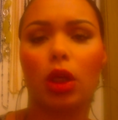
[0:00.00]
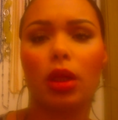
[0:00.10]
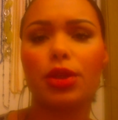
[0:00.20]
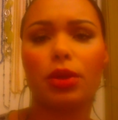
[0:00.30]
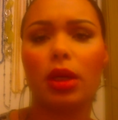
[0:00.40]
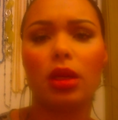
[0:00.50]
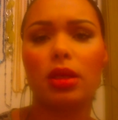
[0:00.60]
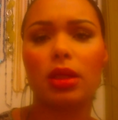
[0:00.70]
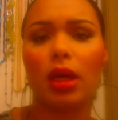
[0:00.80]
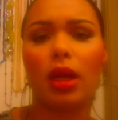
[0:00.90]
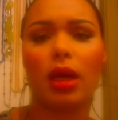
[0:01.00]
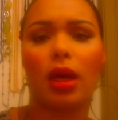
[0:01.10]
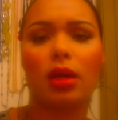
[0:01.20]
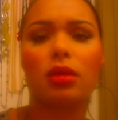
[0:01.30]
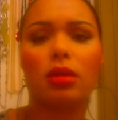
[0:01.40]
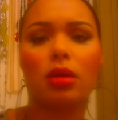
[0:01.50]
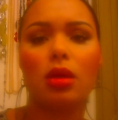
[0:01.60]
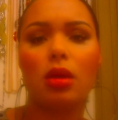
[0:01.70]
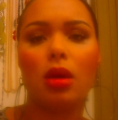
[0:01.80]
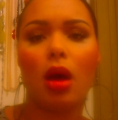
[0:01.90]
glycerin in the skin, I guess.
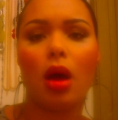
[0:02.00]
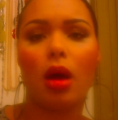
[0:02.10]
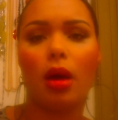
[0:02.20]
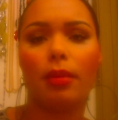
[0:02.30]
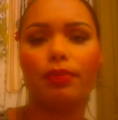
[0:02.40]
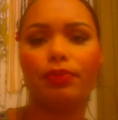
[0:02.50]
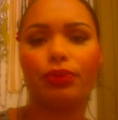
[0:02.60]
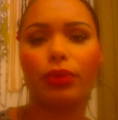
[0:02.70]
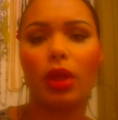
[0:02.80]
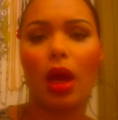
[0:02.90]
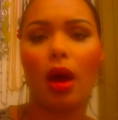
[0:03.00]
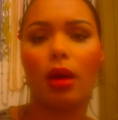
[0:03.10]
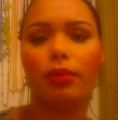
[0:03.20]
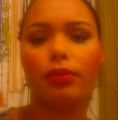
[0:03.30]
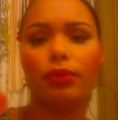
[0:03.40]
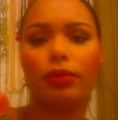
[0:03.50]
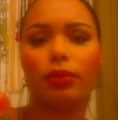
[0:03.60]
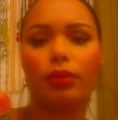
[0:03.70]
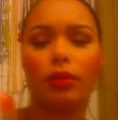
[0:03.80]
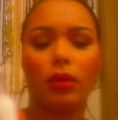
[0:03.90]
Yeah.
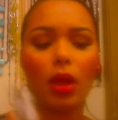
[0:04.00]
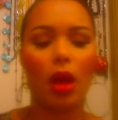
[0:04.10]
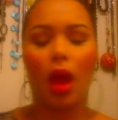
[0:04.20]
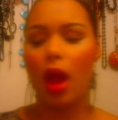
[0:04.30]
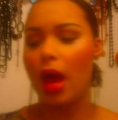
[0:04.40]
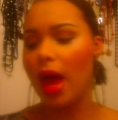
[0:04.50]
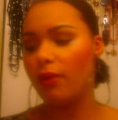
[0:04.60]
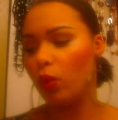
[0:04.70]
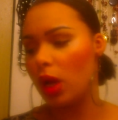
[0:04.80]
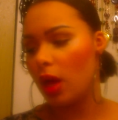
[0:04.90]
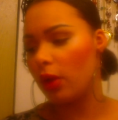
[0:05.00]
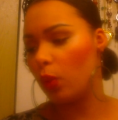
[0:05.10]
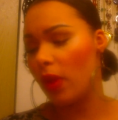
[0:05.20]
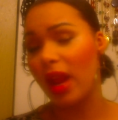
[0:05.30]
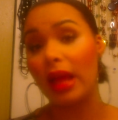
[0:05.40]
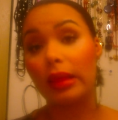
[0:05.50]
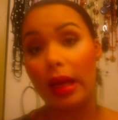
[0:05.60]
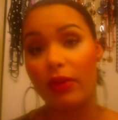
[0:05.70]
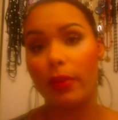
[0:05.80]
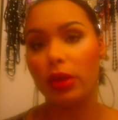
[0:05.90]
And I have one other one that I
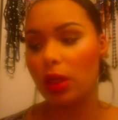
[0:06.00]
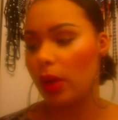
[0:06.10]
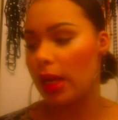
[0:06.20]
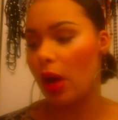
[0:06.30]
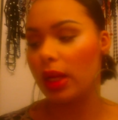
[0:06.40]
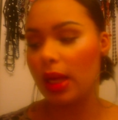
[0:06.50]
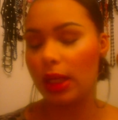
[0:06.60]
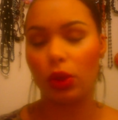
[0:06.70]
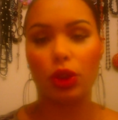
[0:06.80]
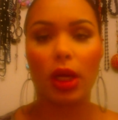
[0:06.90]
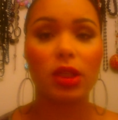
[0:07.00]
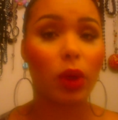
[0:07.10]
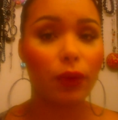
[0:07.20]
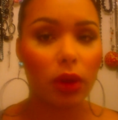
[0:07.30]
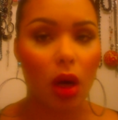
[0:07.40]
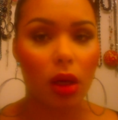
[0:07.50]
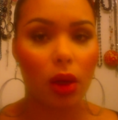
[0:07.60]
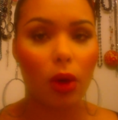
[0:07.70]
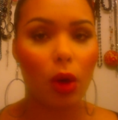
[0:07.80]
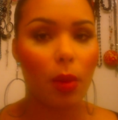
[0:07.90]
love that I'm using right now. And again, I told you guys I work for
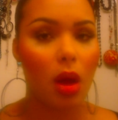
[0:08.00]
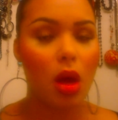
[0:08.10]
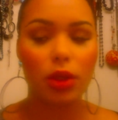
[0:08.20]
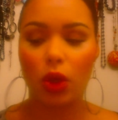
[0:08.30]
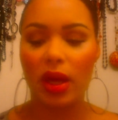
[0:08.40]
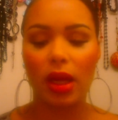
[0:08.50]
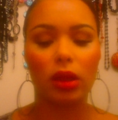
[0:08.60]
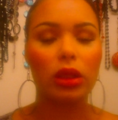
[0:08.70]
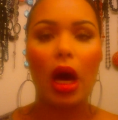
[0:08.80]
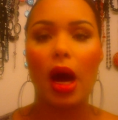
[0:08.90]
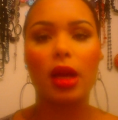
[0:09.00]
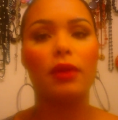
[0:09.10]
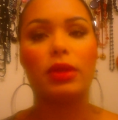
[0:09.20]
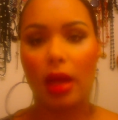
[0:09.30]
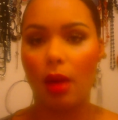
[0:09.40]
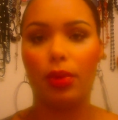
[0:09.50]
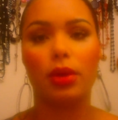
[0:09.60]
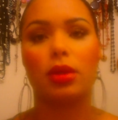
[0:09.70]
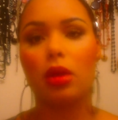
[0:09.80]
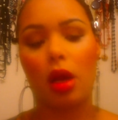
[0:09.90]
Lancome, so I get a lot of
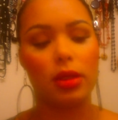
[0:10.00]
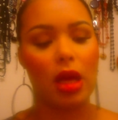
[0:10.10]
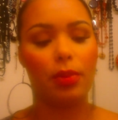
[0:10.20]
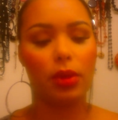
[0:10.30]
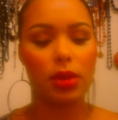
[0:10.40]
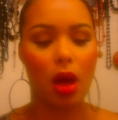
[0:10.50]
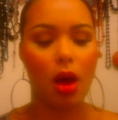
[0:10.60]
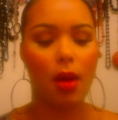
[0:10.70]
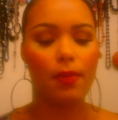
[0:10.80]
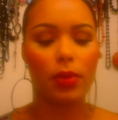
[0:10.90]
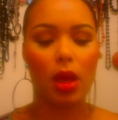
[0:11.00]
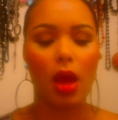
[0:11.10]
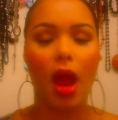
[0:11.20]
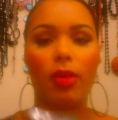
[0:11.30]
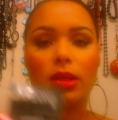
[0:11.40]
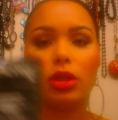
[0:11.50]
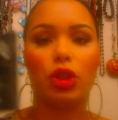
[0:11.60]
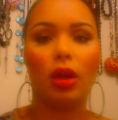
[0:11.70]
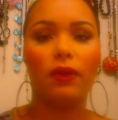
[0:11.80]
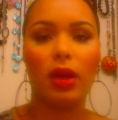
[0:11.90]
samples. And this is
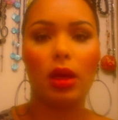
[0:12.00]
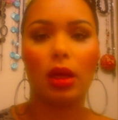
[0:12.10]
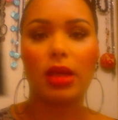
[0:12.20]
Genifique.